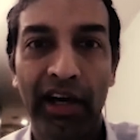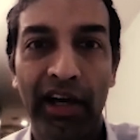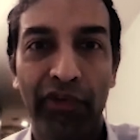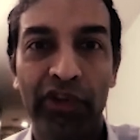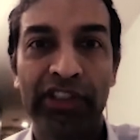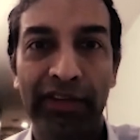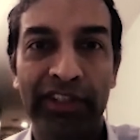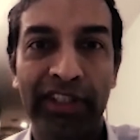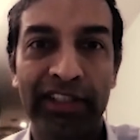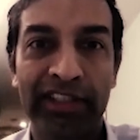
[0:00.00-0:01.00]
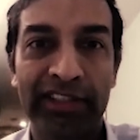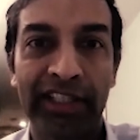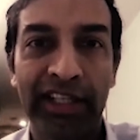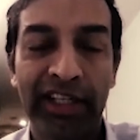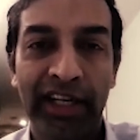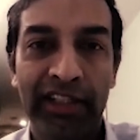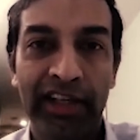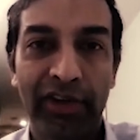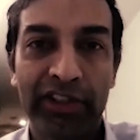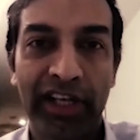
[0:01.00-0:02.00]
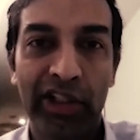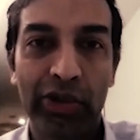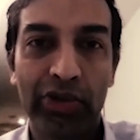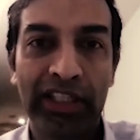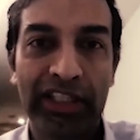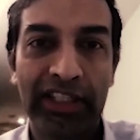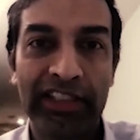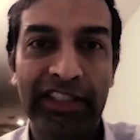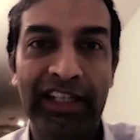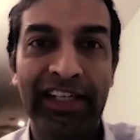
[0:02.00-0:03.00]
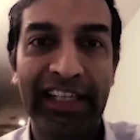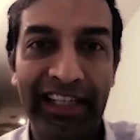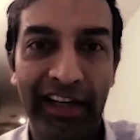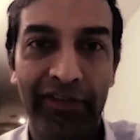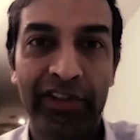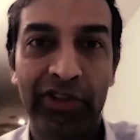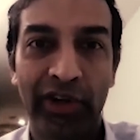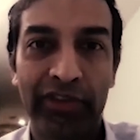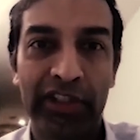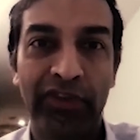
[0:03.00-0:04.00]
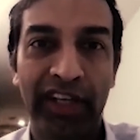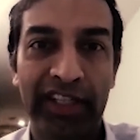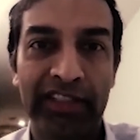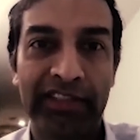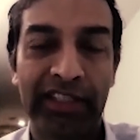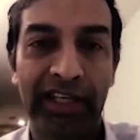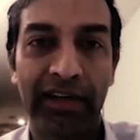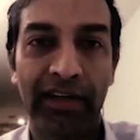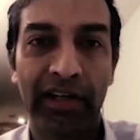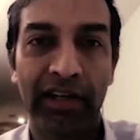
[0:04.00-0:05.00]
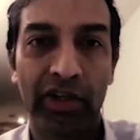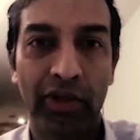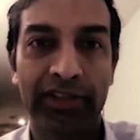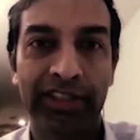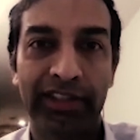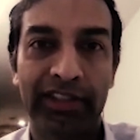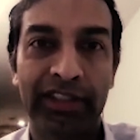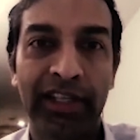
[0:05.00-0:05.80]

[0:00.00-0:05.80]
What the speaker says: For safety reasons. They've also had to increase the cleaning levels of these various call centers.